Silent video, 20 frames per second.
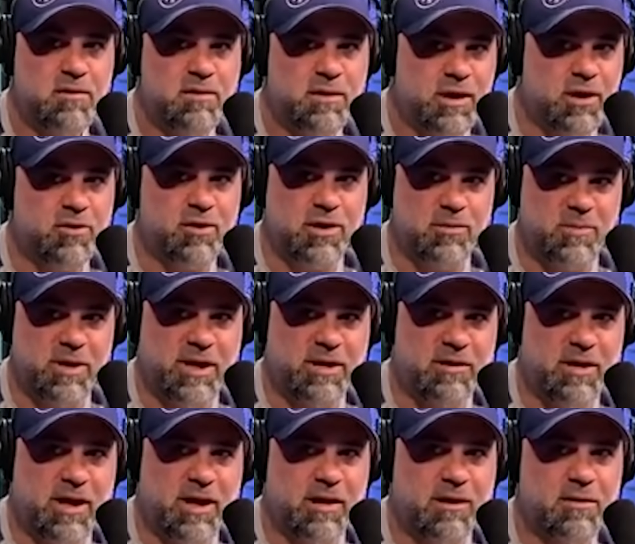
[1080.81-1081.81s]
You know what I
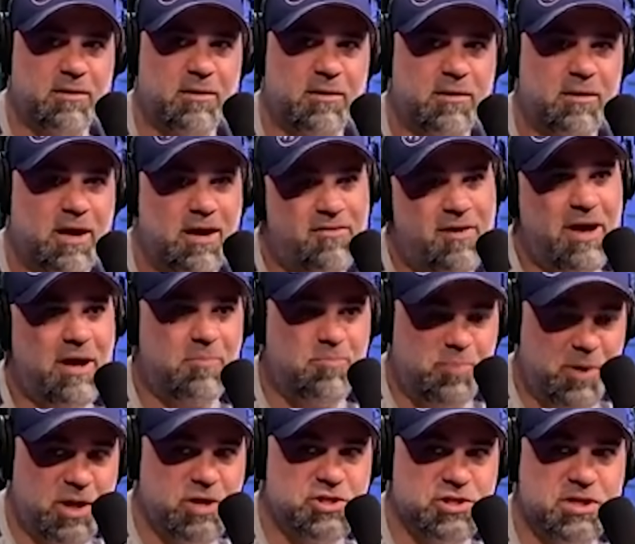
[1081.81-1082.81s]
mean? Like I've had a
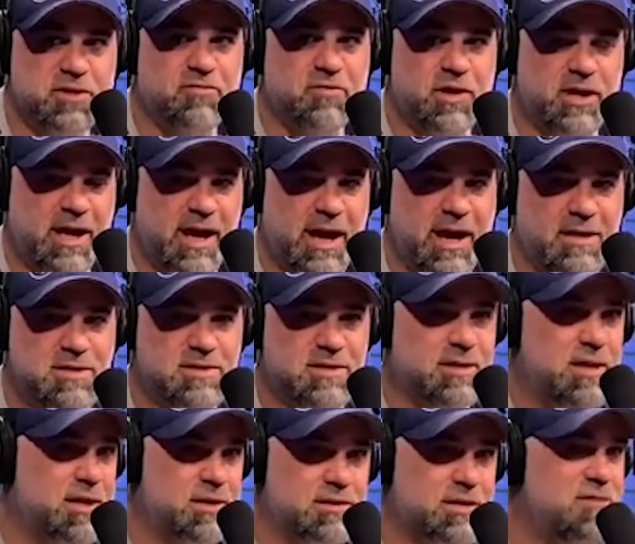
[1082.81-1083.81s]
bunch of different cats,
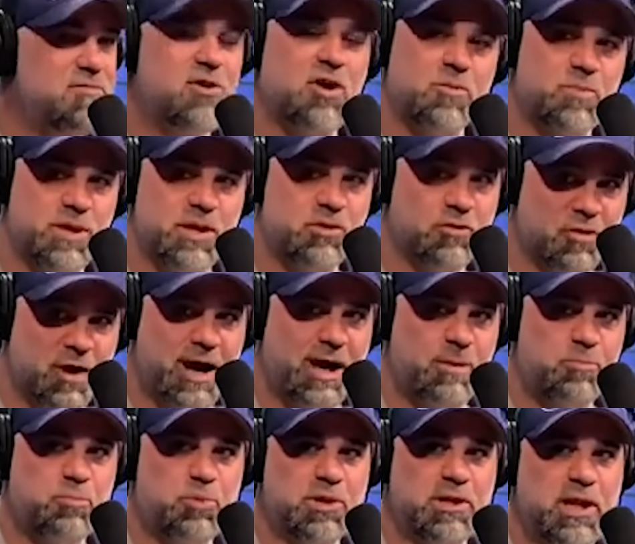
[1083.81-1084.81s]
and like they've all been
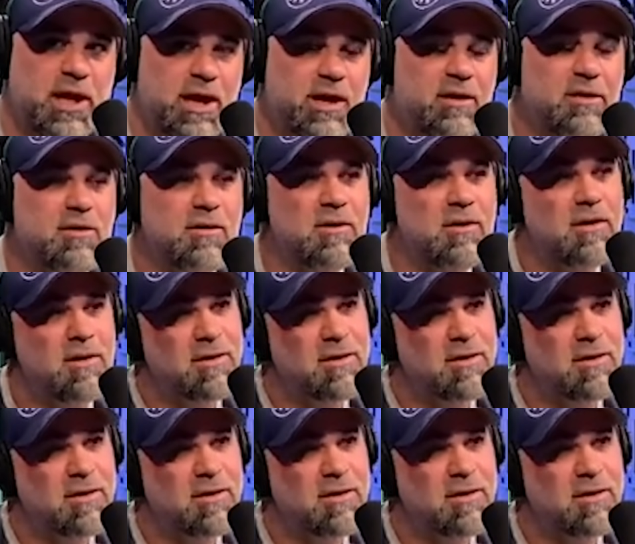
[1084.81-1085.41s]
great, but like